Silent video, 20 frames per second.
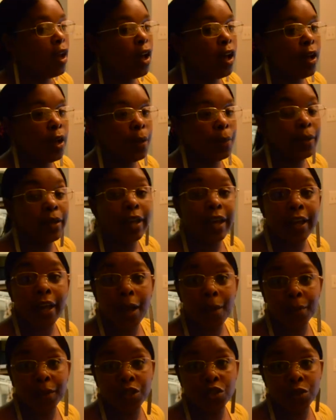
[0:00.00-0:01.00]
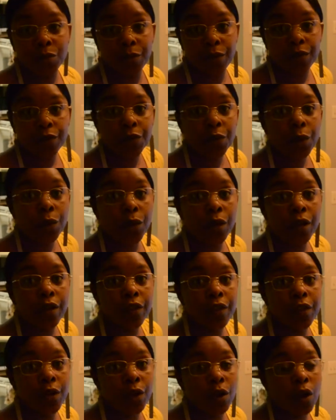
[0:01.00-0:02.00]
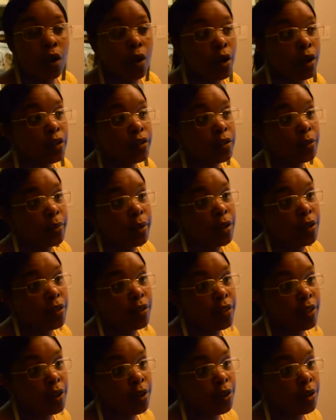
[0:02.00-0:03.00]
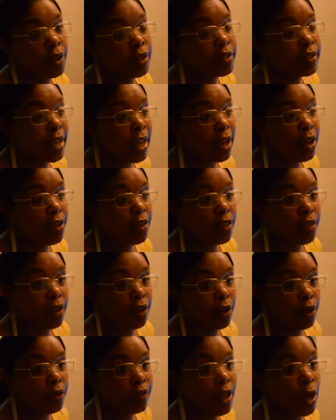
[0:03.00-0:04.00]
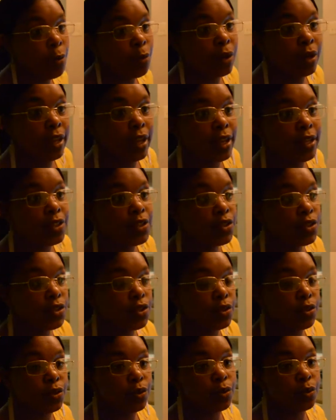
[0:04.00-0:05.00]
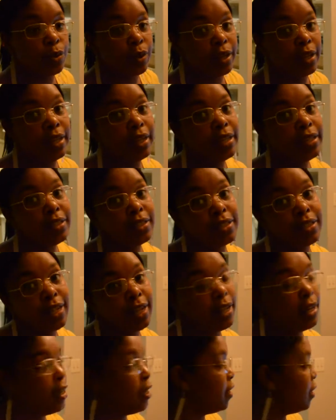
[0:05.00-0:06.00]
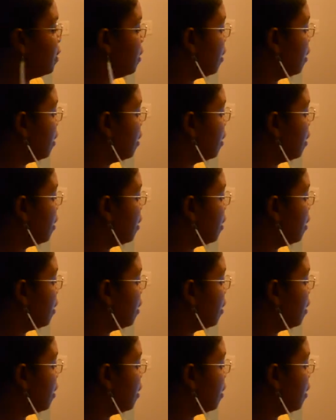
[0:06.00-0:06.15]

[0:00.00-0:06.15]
and like I mentioned before, there are some other theories out there that relates to what he's stating.